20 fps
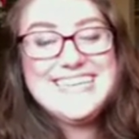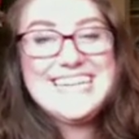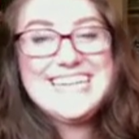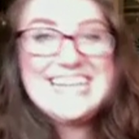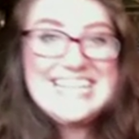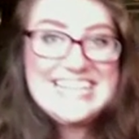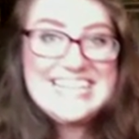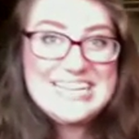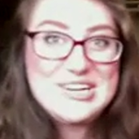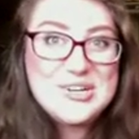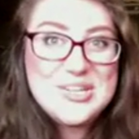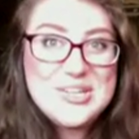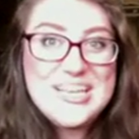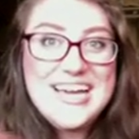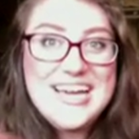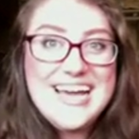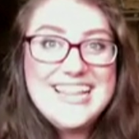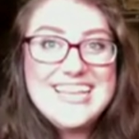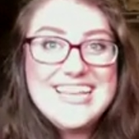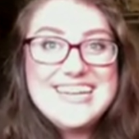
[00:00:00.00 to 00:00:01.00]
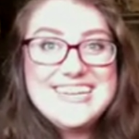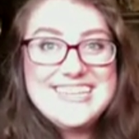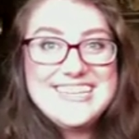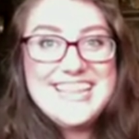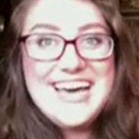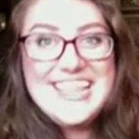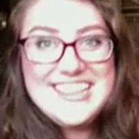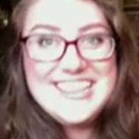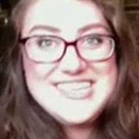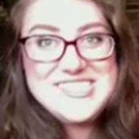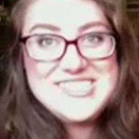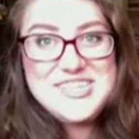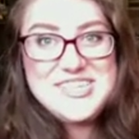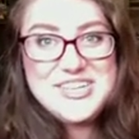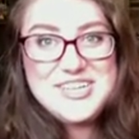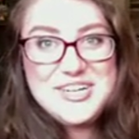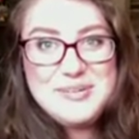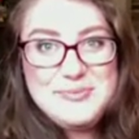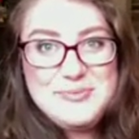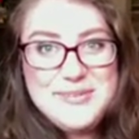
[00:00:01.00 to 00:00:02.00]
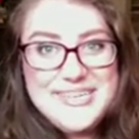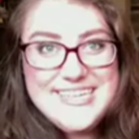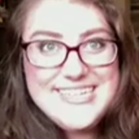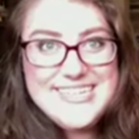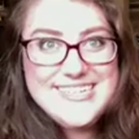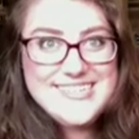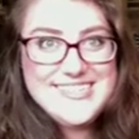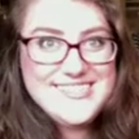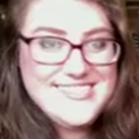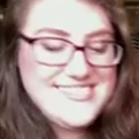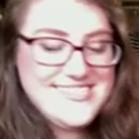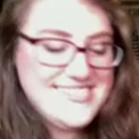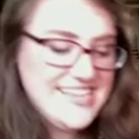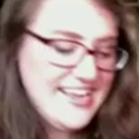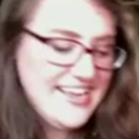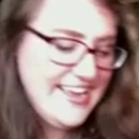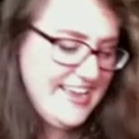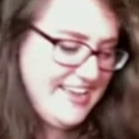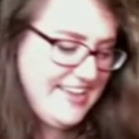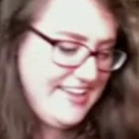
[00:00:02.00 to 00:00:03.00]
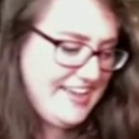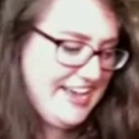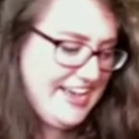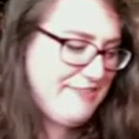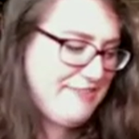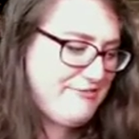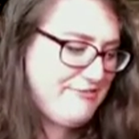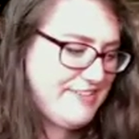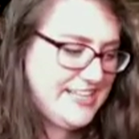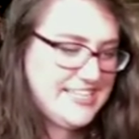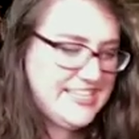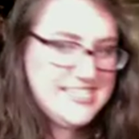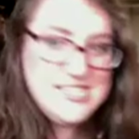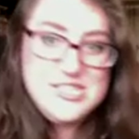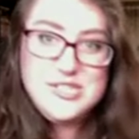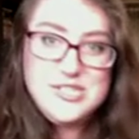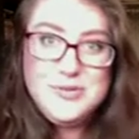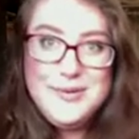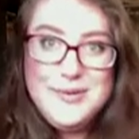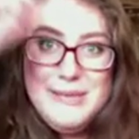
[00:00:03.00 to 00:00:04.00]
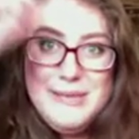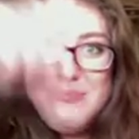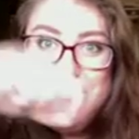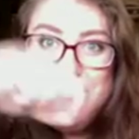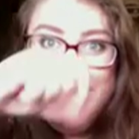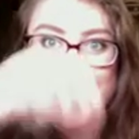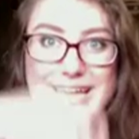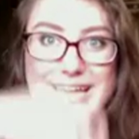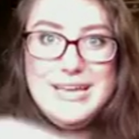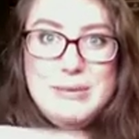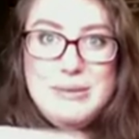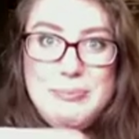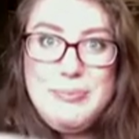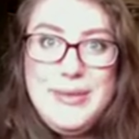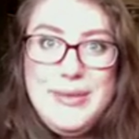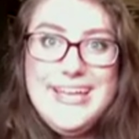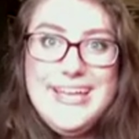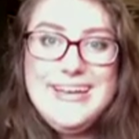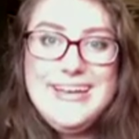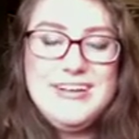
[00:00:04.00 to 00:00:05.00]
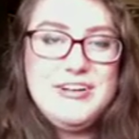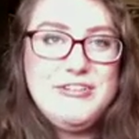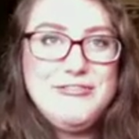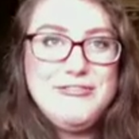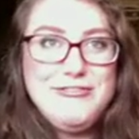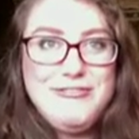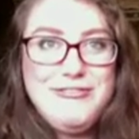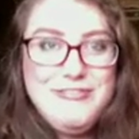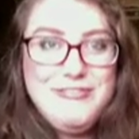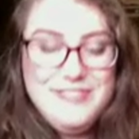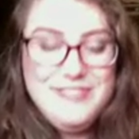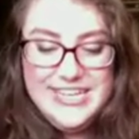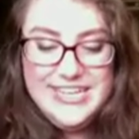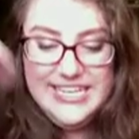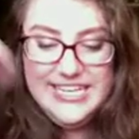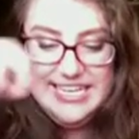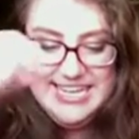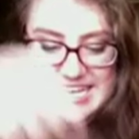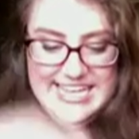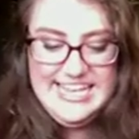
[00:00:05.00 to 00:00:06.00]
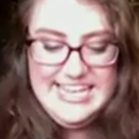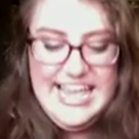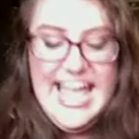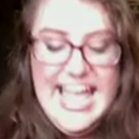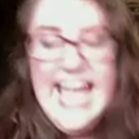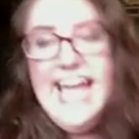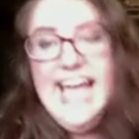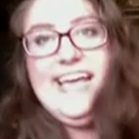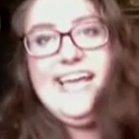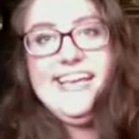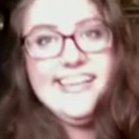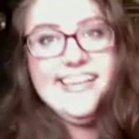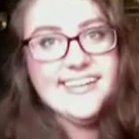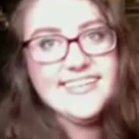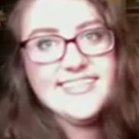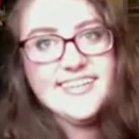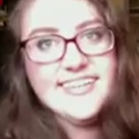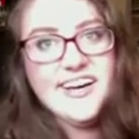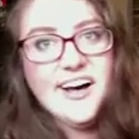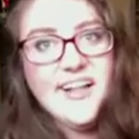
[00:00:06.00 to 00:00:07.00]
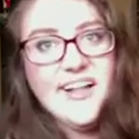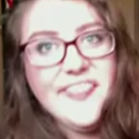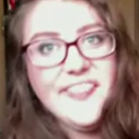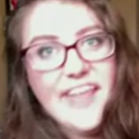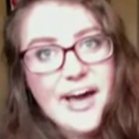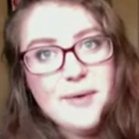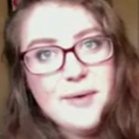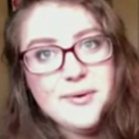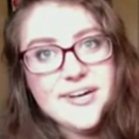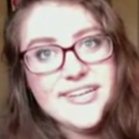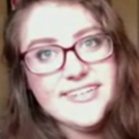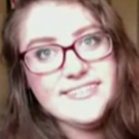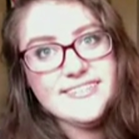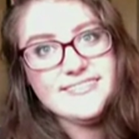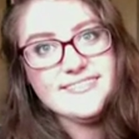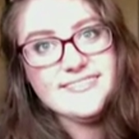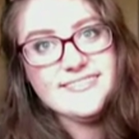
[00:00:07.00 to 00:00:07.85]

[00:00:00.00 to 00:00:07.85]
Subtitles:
Clearly I liked that this year because I fell into a big pit of yay on that one.